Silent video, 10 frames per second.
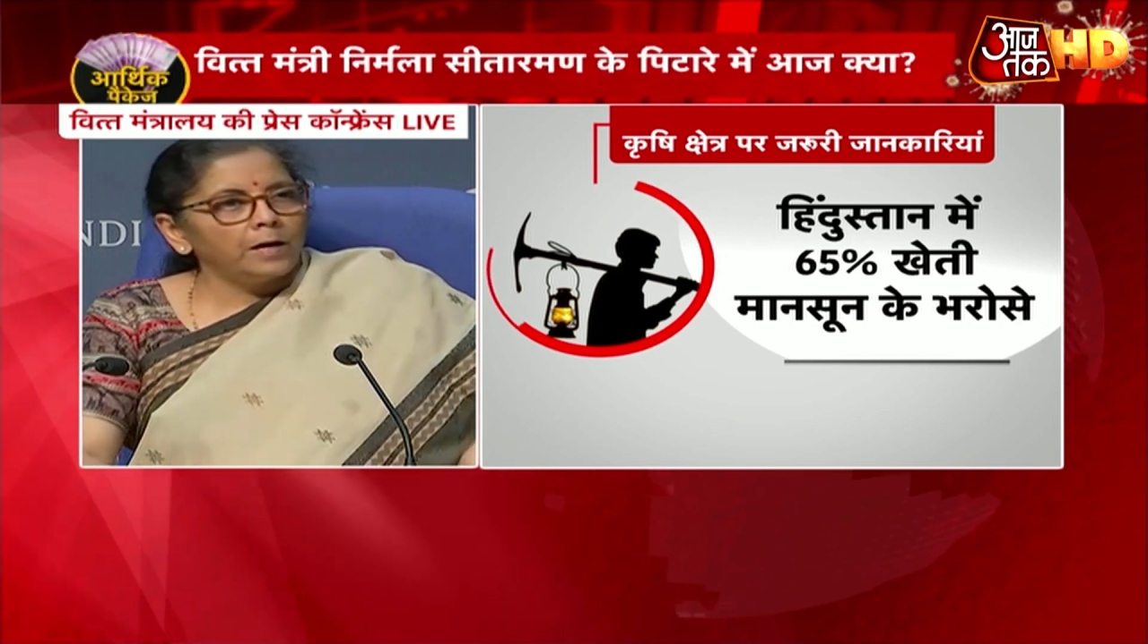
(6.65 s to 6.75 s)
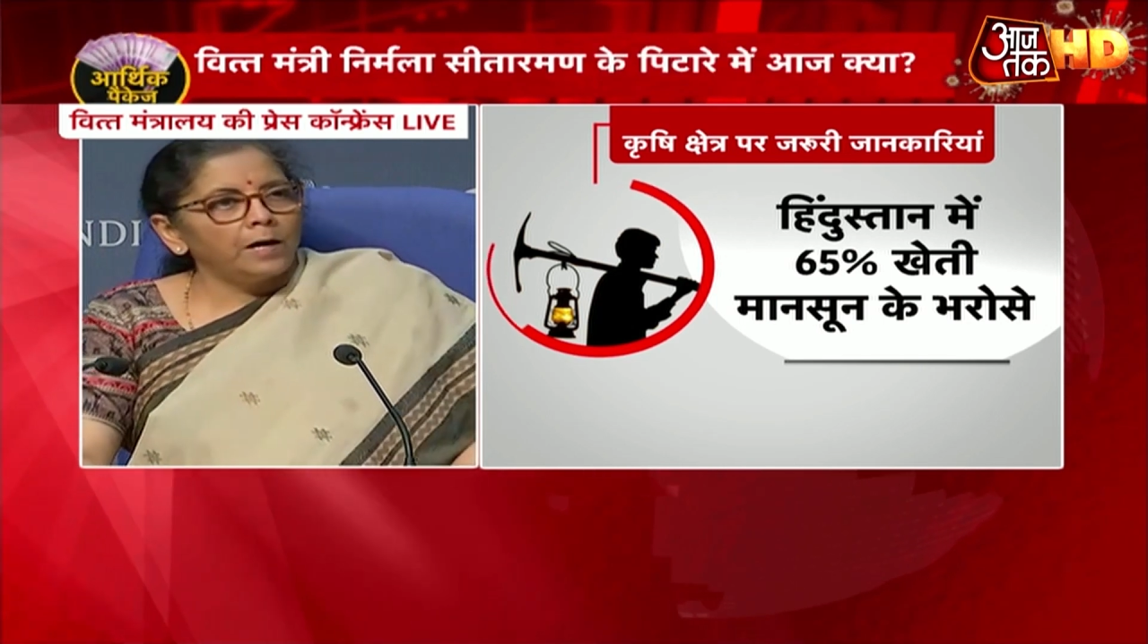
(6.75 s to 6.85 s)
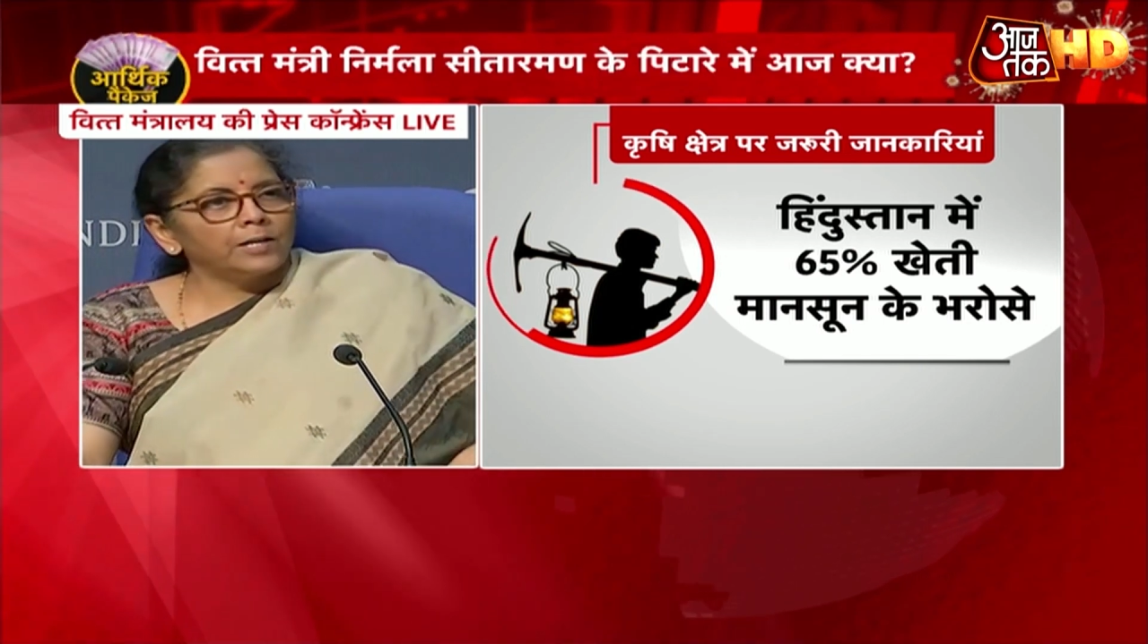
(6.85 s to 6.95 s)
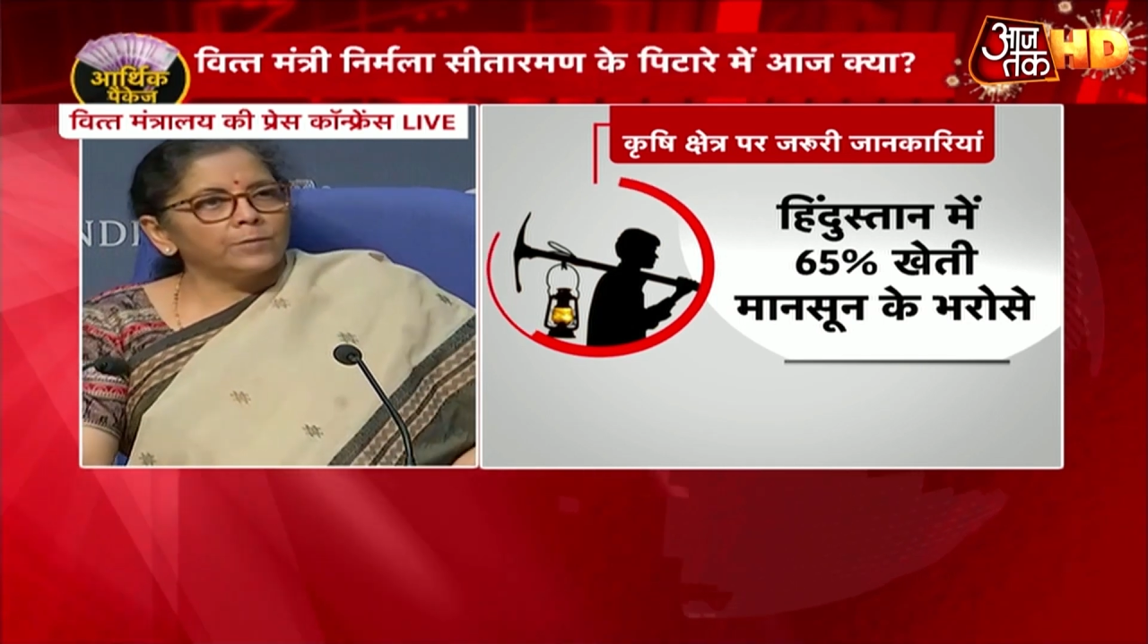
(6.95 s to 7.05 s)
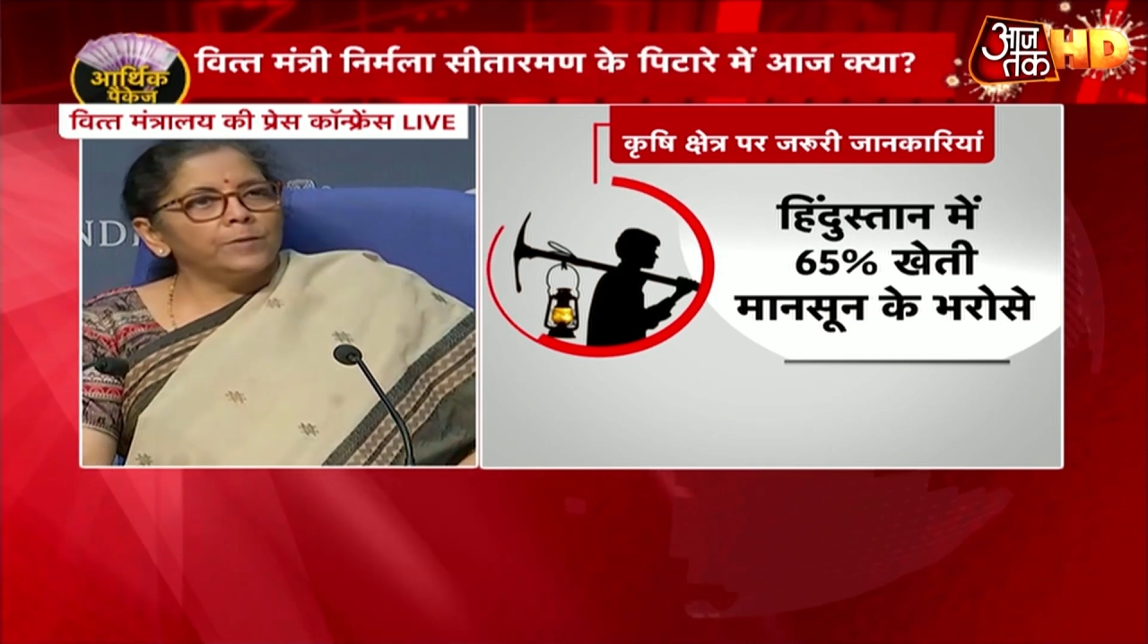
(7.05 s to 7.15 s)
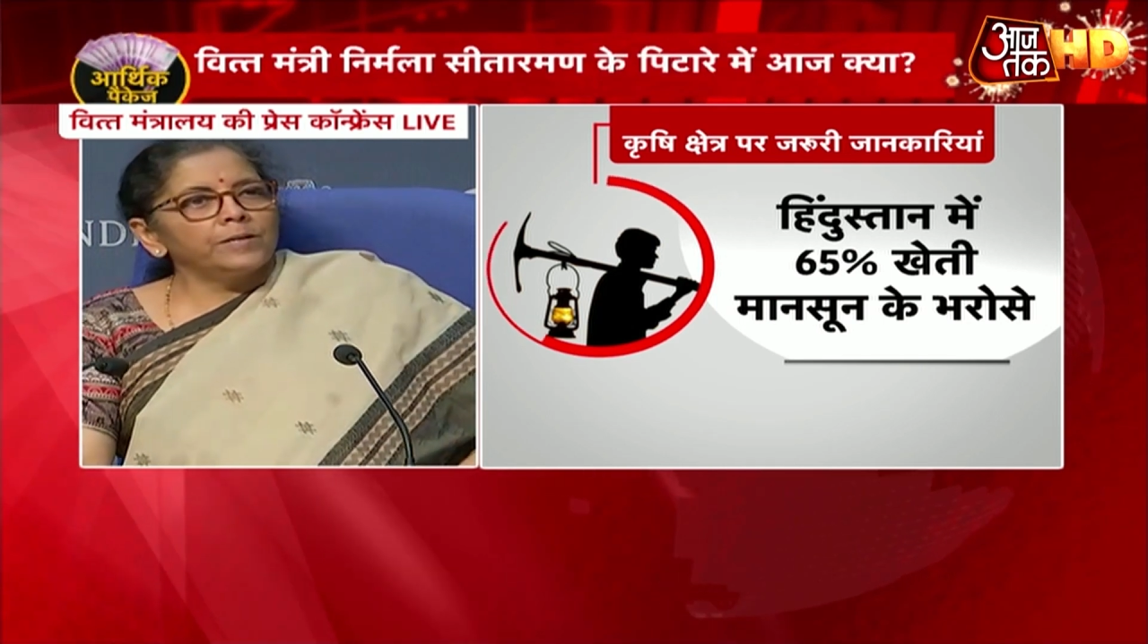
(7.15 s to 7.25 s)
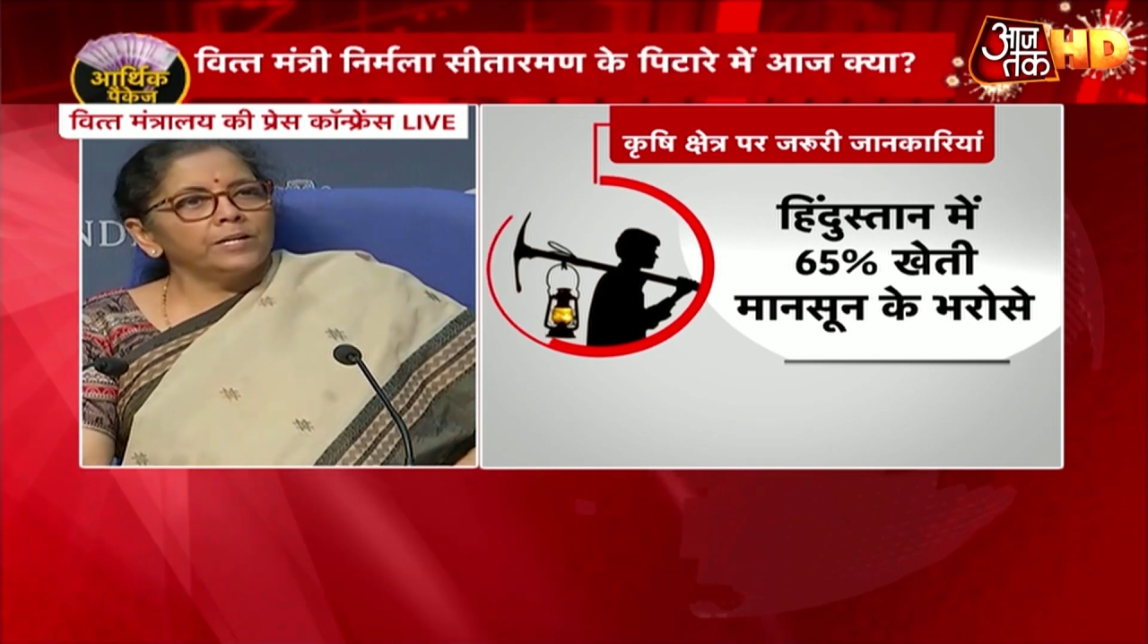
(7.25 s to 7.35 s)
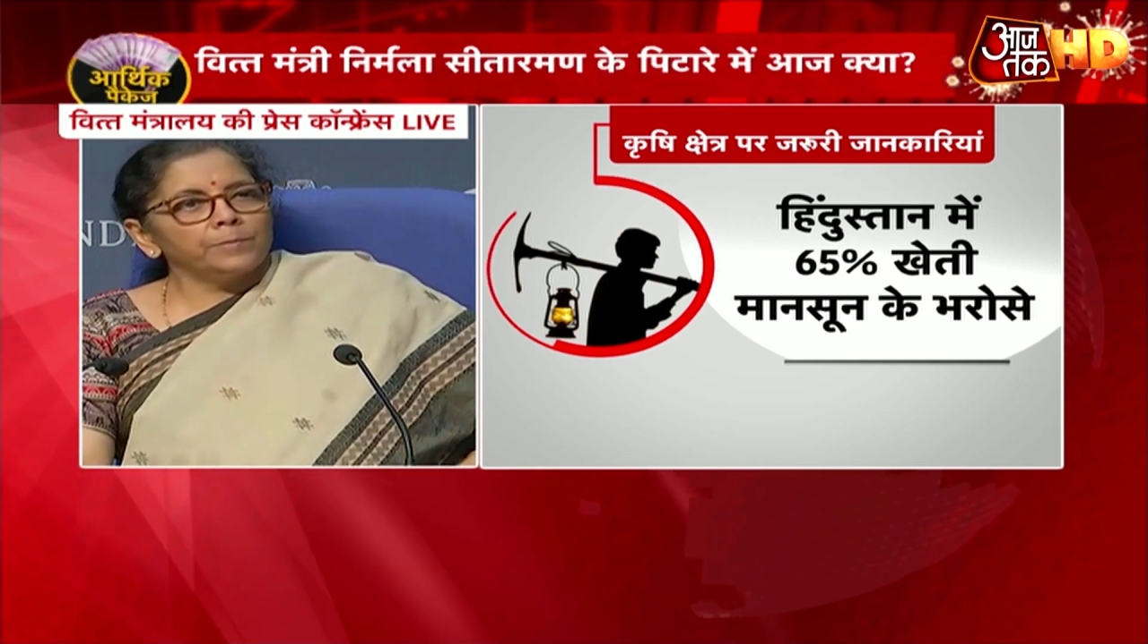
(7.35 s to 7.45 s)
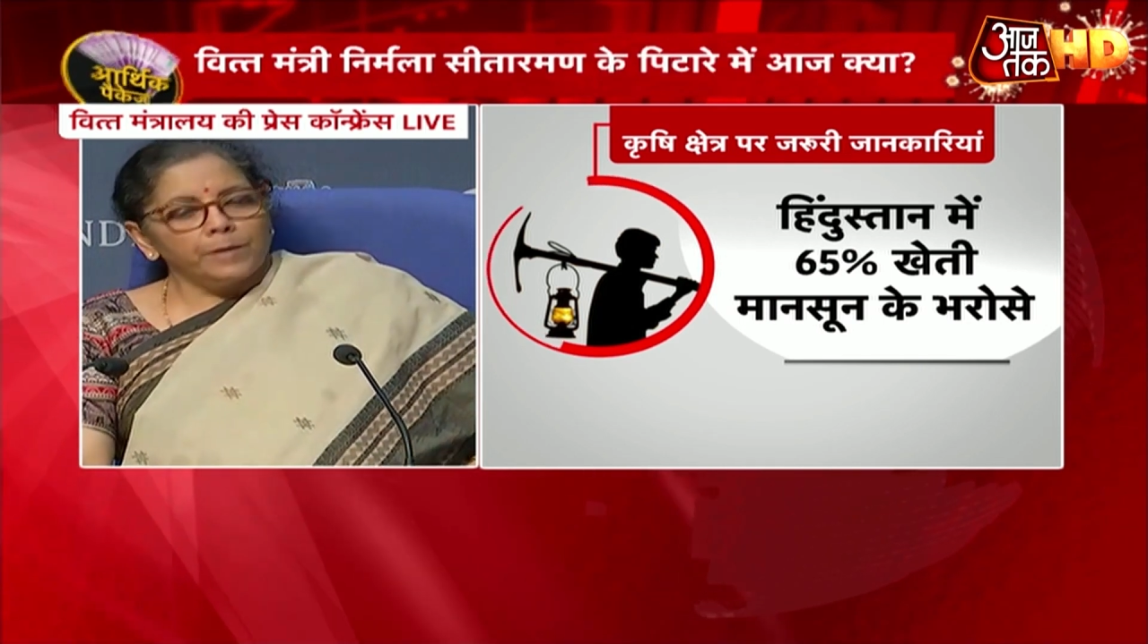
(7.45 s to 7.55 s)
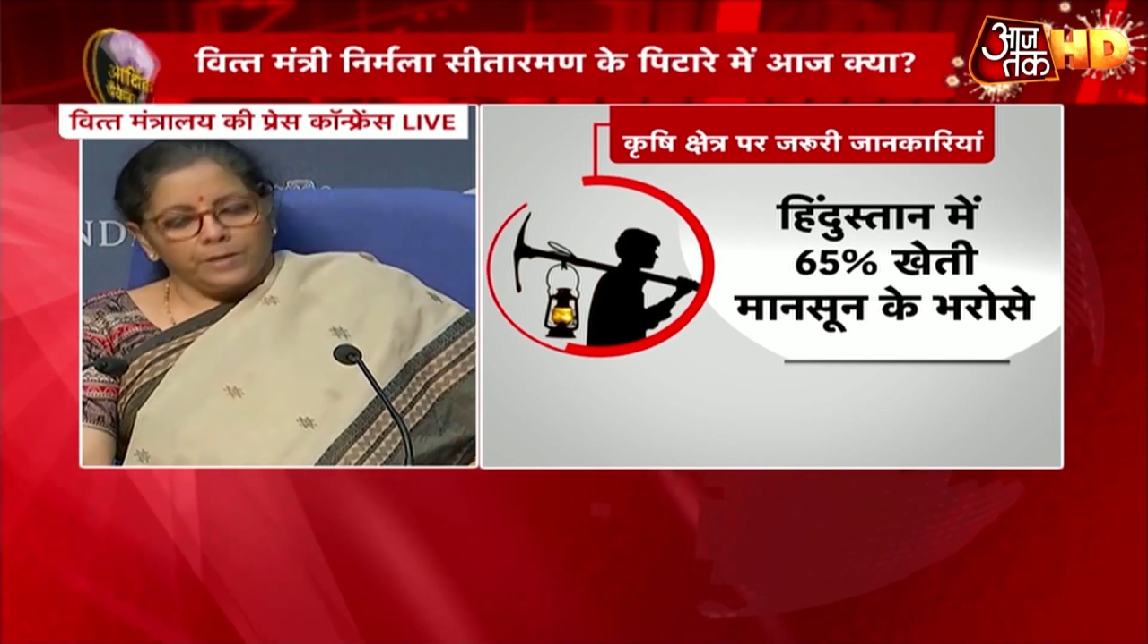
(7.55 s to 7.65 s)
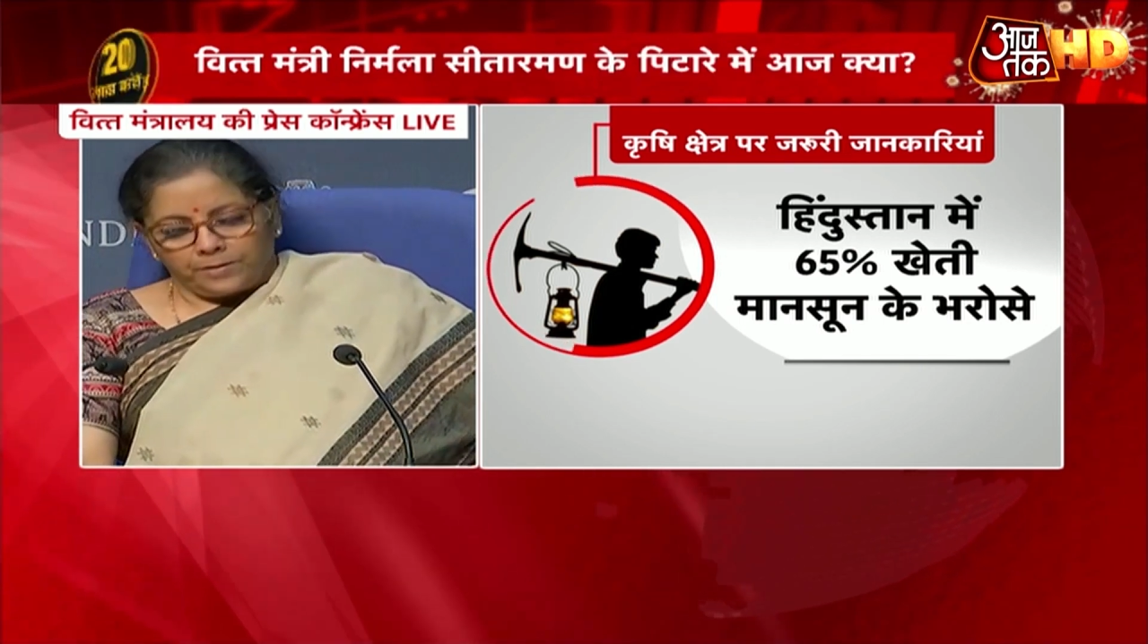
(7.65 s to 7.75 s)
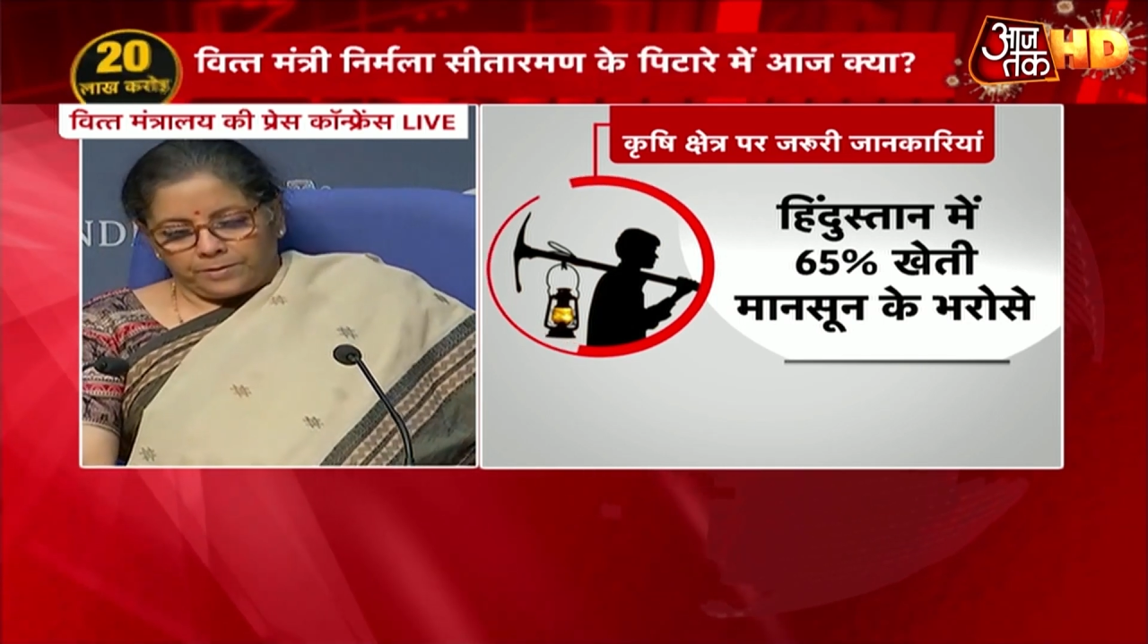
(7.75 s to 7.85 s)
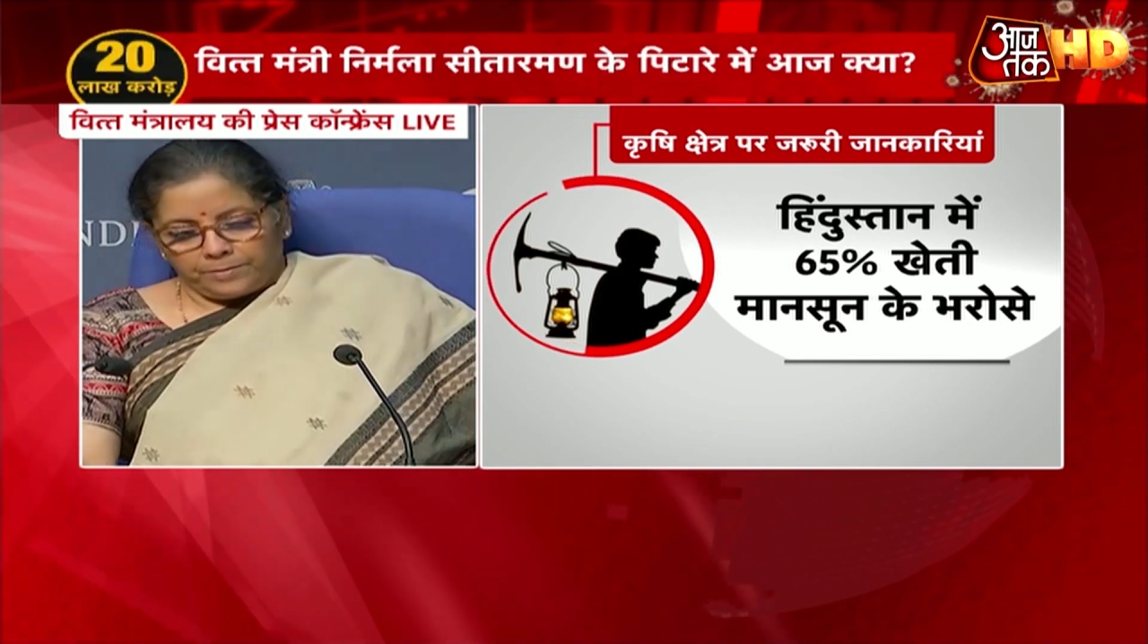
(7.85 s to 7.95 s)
Atmanirbhar